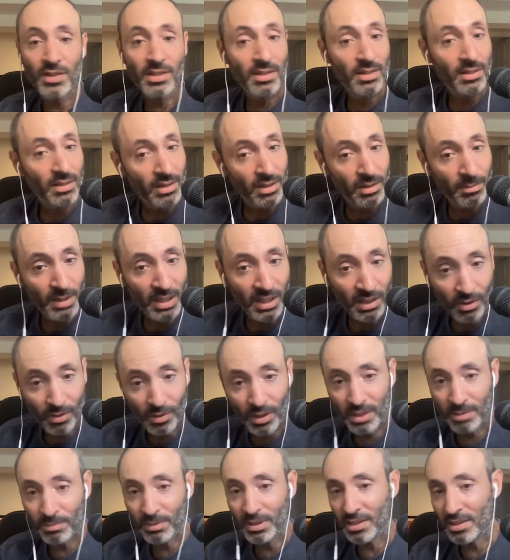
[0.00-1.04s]
still going to be
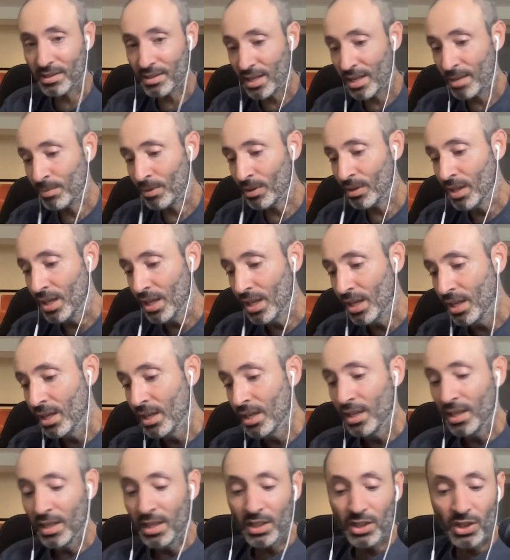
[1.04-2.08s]
incredibly stable,
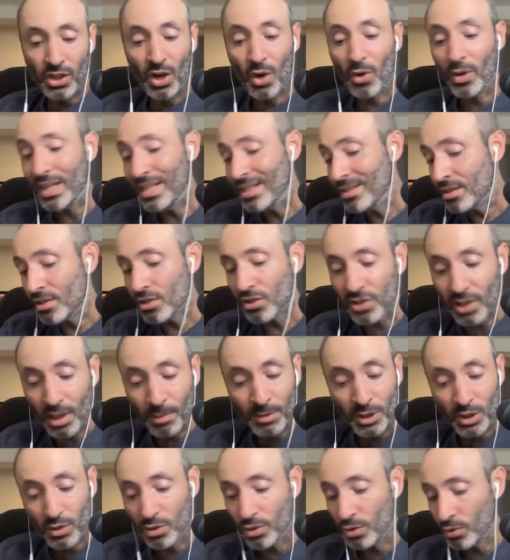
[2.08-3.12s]
you know, is your
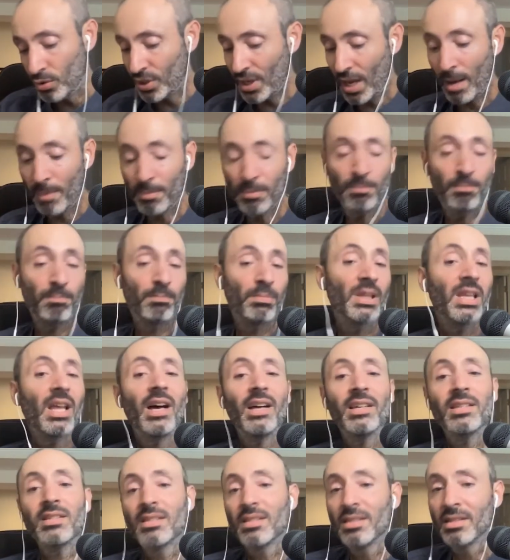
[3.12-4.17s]
W-2 job
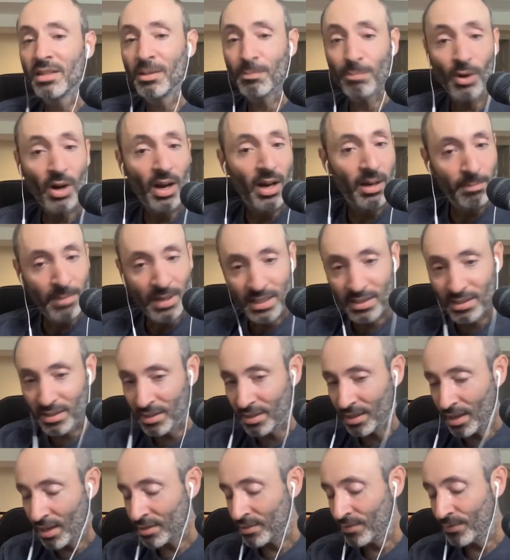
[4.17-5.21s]
plus the broad-based
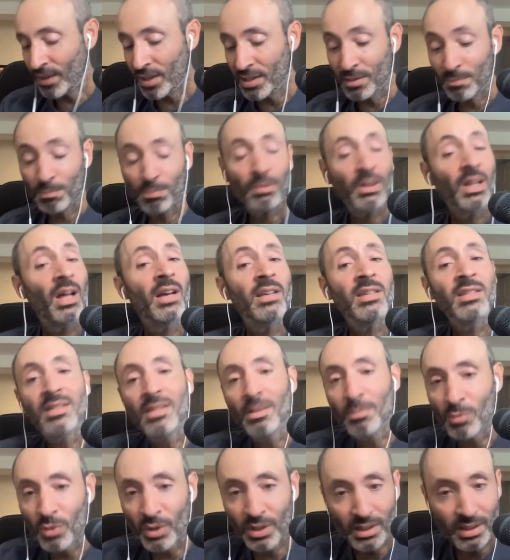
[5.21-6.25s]
index funds, plus
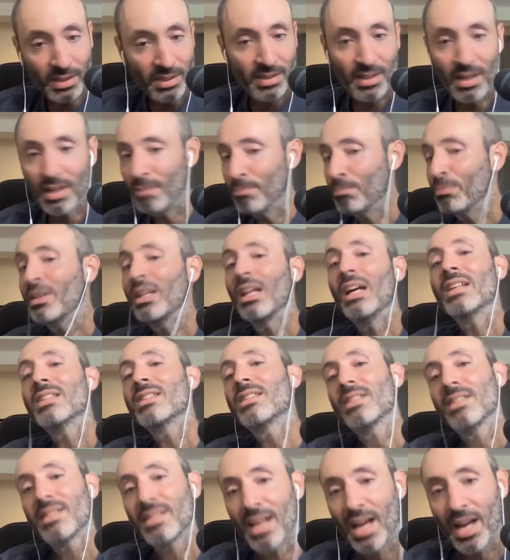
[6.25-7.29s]
some real estate, plus a
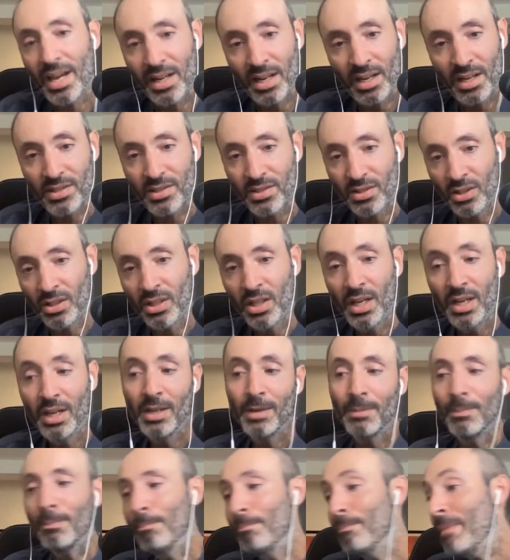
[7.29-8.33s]
side hustle.
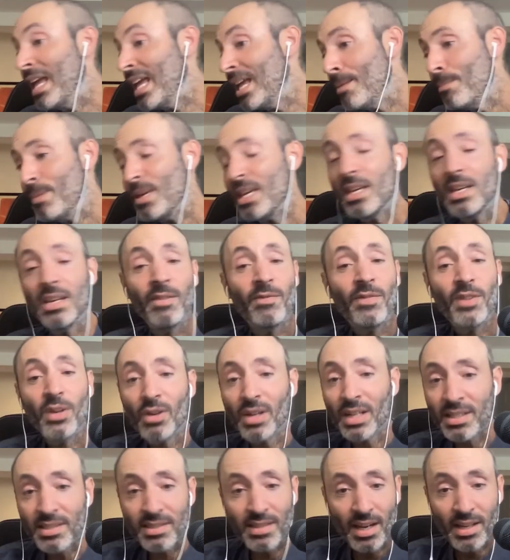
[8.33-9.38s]
Maybe if you're
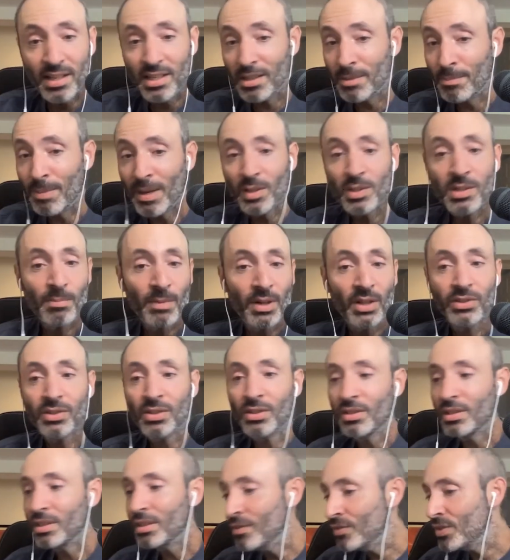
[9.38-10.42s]
excited about some
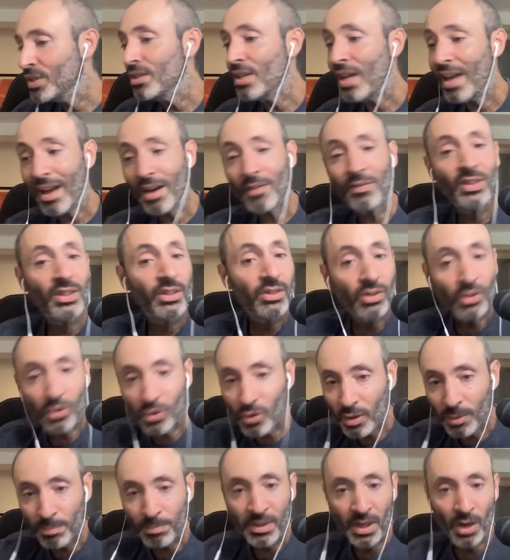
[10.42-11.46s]
alternatives, you have a little
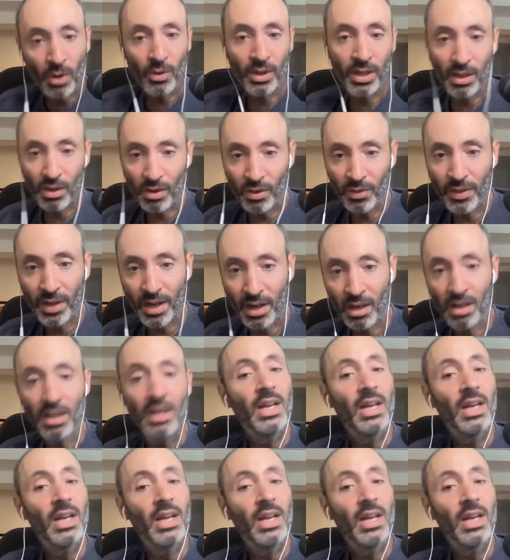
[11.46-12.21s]
crypto here or there.